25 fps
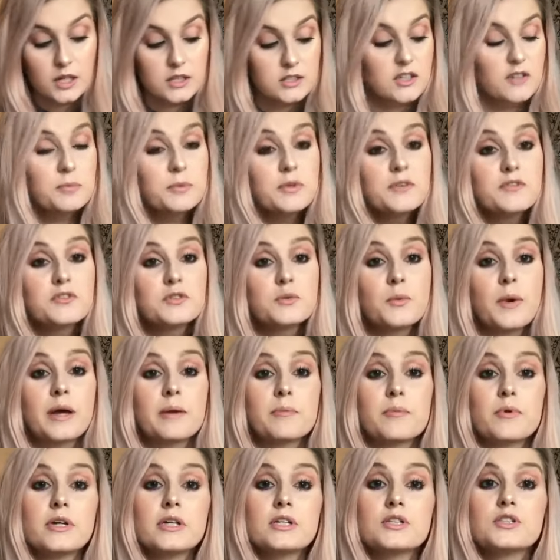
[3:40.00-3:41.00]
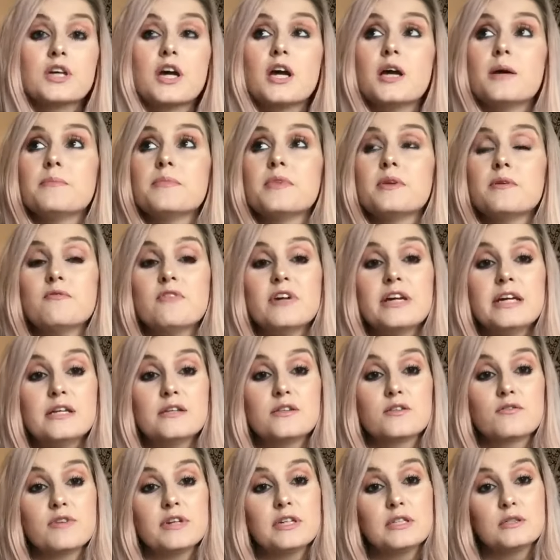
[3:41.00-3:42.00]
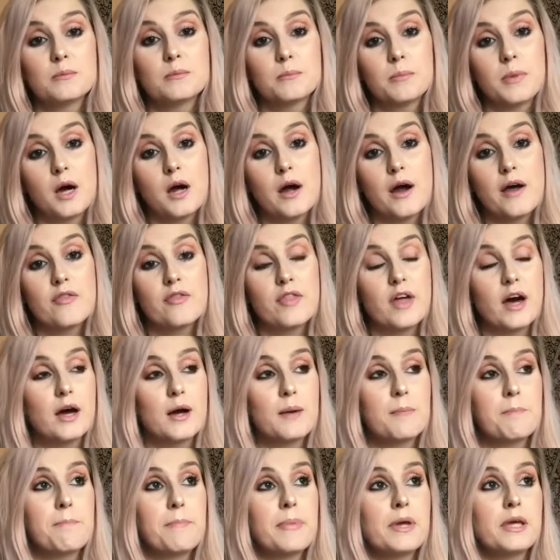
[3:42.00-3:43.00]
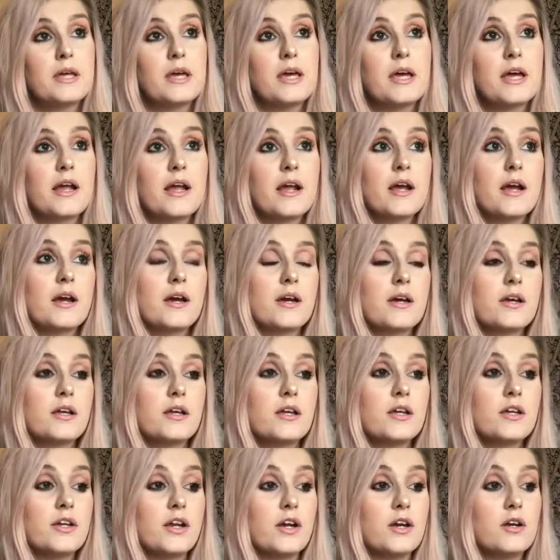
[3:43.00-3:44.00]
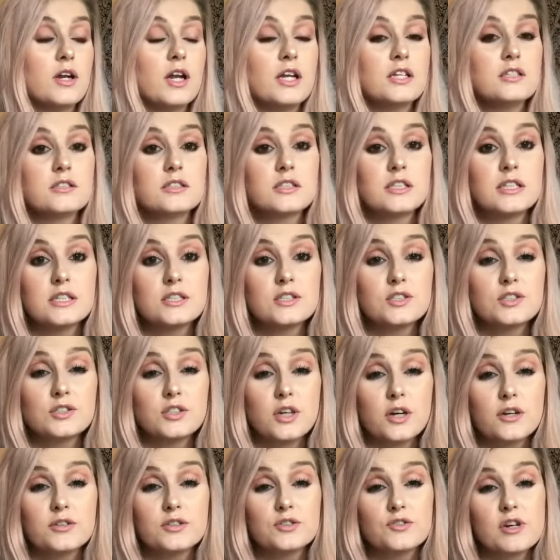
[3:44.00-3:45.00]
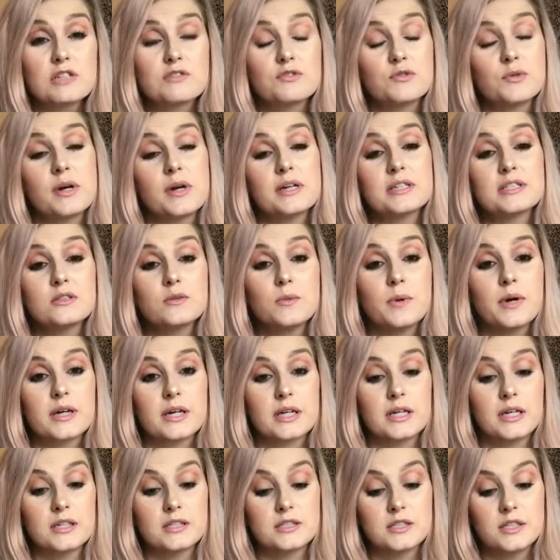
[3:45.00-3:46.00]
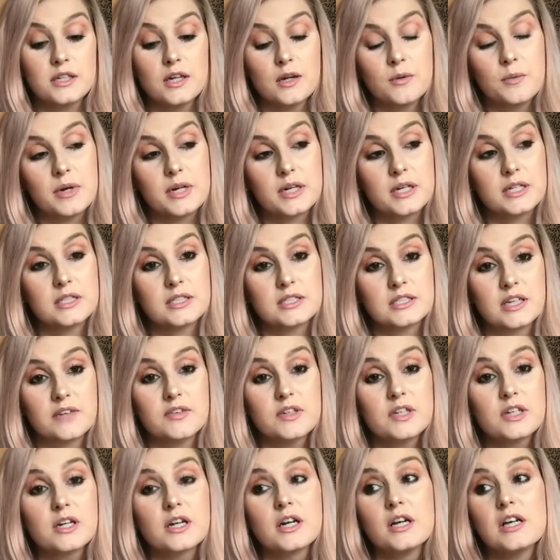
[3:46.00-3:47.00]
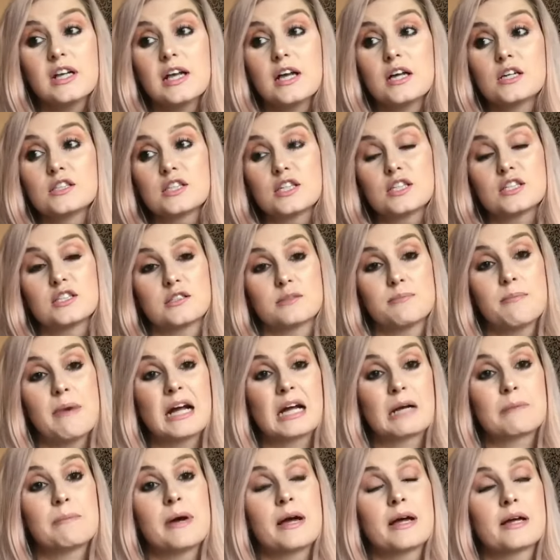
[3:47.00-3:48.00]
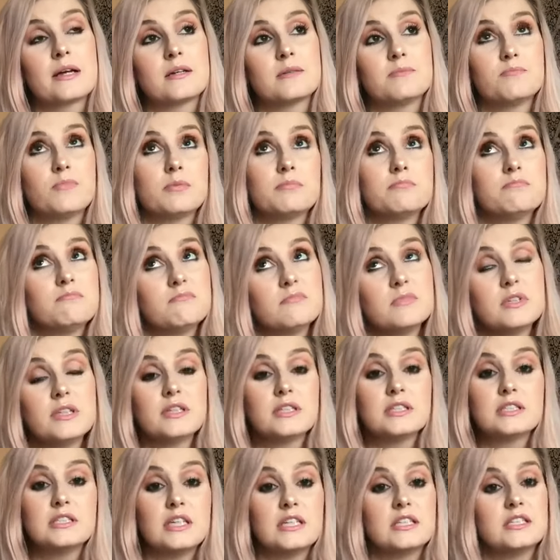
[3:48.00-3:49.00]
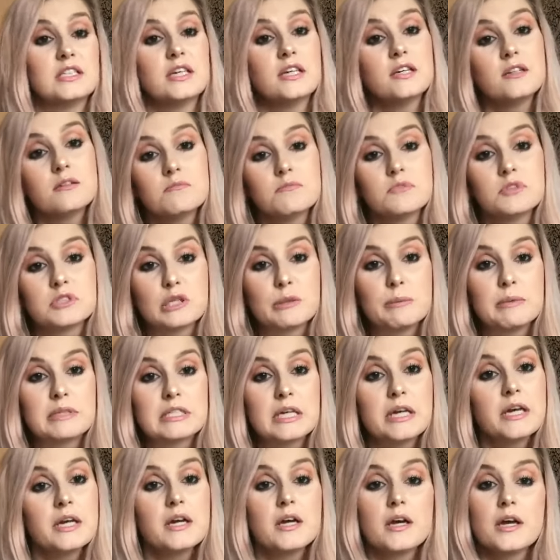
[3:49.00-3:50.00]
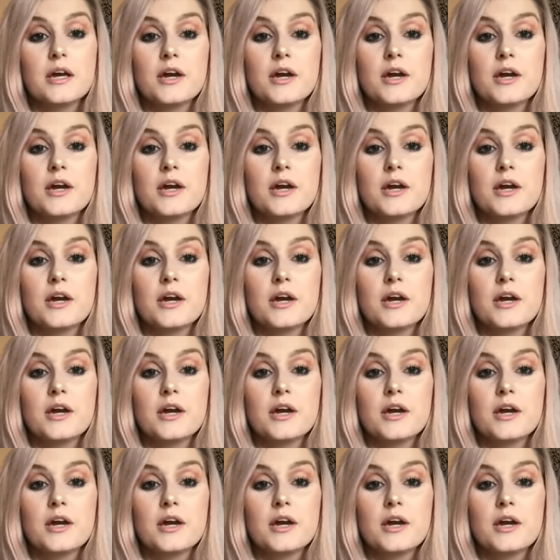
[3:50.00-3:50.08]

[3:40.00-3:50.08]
So I've moved to Weybridge. The reason behind that being, you know, London is so stressful. I still work in London, I work in Southwark, so smack bang in the city, some might say.